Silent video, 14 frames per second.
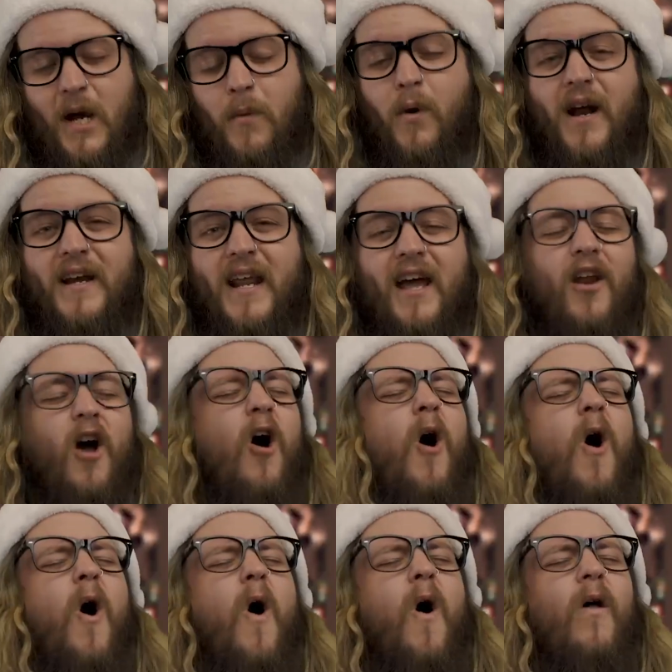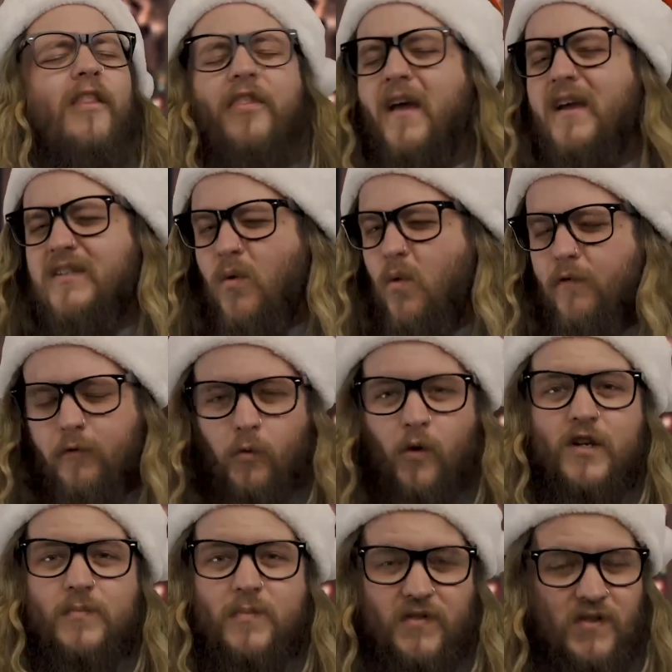I'm writing down all the things I want for
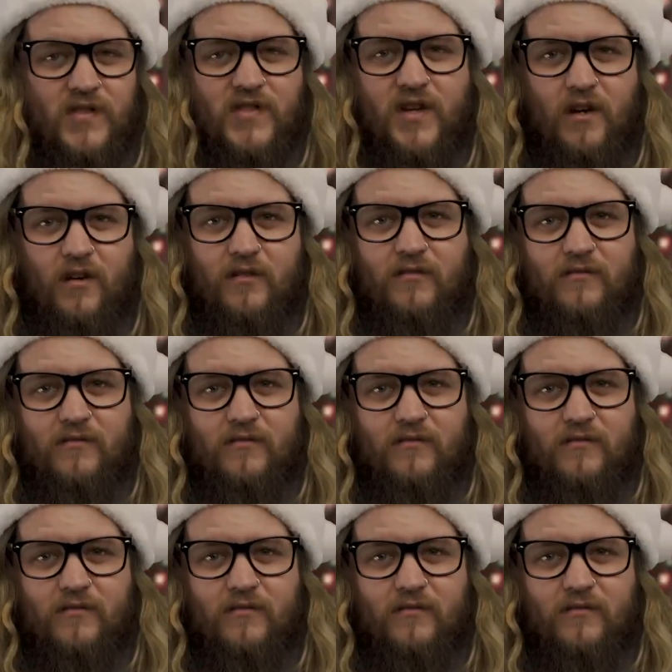Christmas this year.